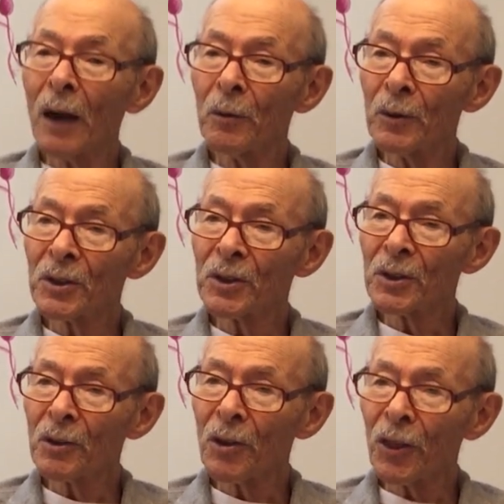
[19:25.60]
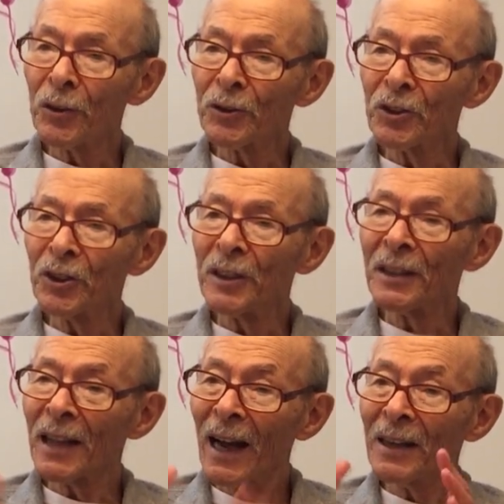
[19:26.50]
I was
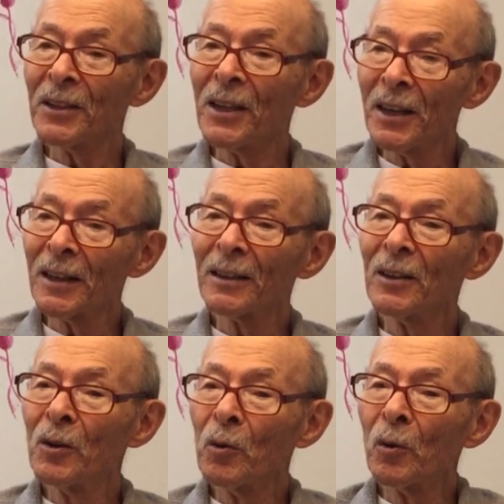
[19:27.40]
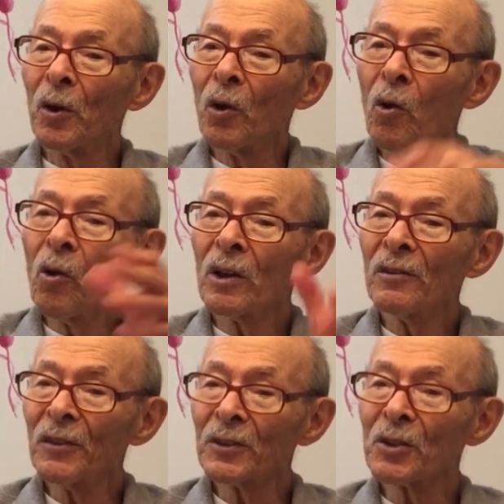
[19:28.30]
thirteen that year,
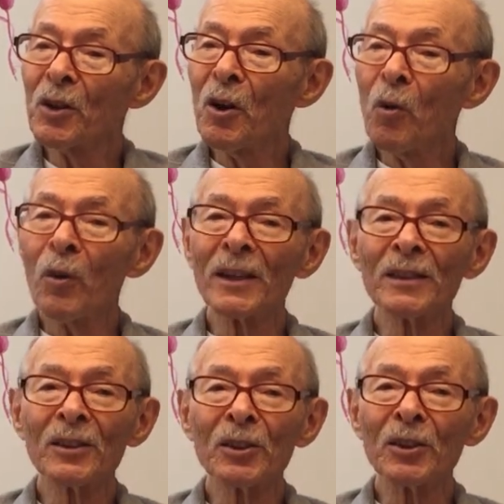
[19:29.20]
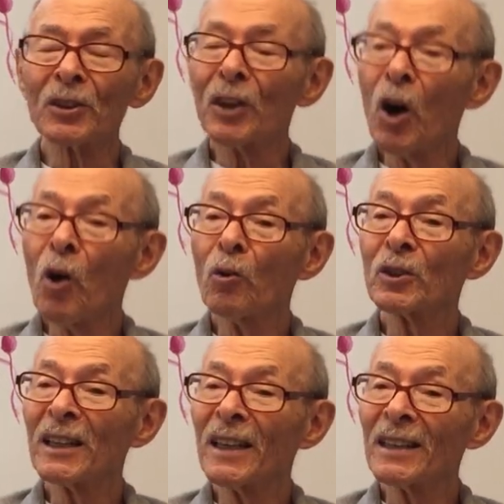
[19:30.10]
all of us went to the
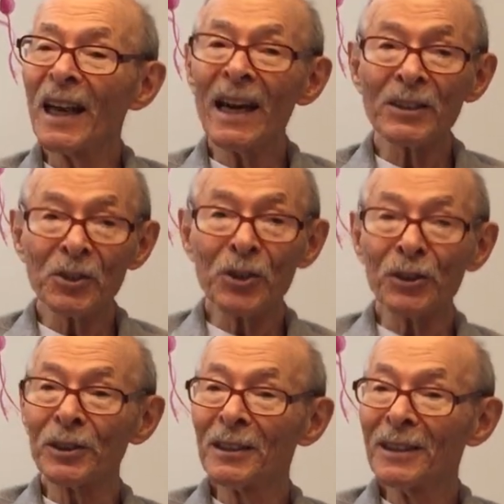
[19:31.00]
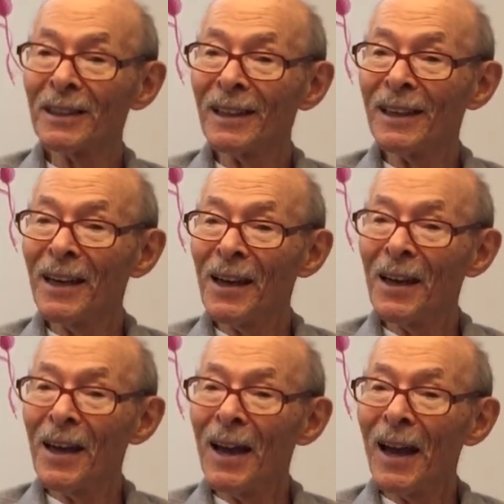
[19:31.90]
Hotel Astor,
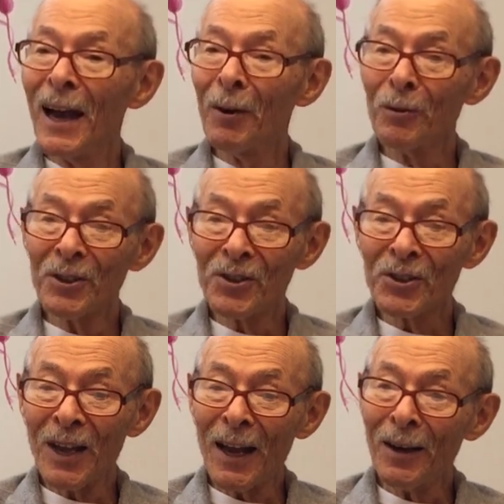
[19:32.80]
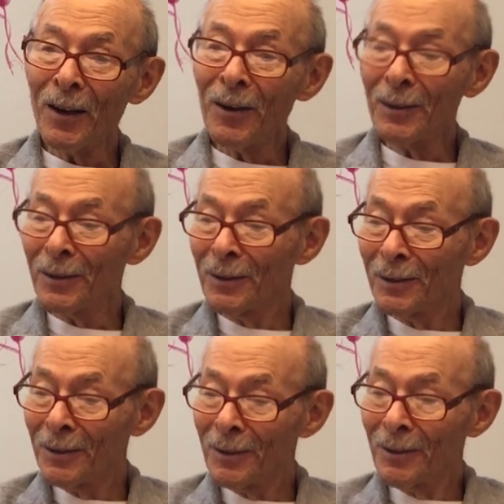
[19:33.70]
mm. and we sat on
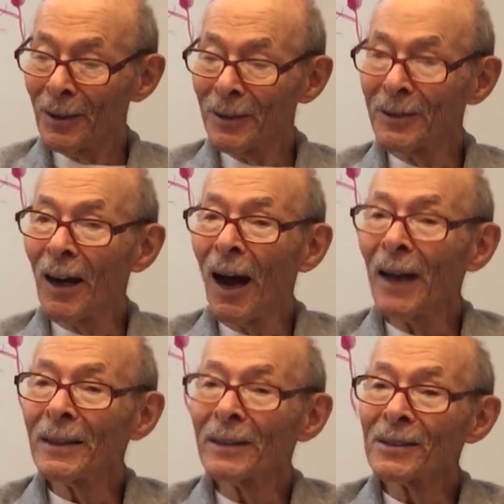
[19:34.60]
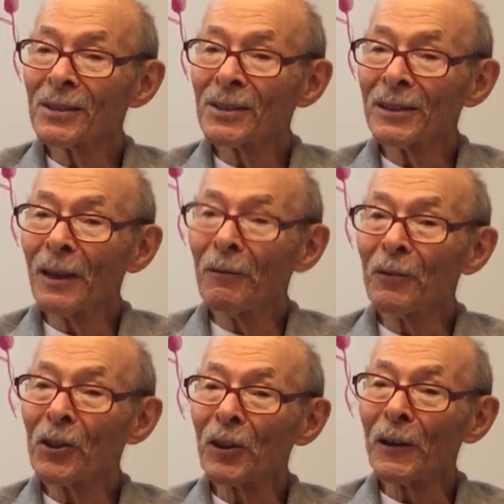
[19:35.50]
a dais and
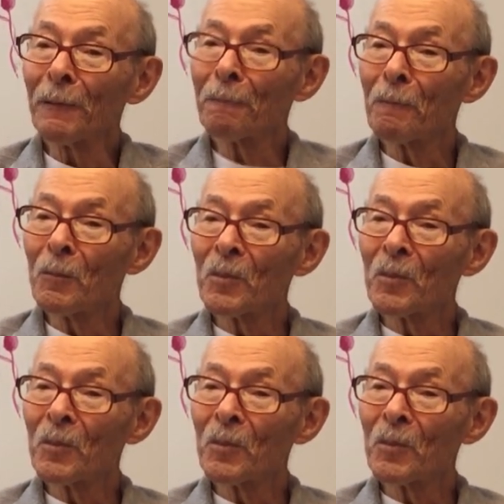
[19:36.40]
everything,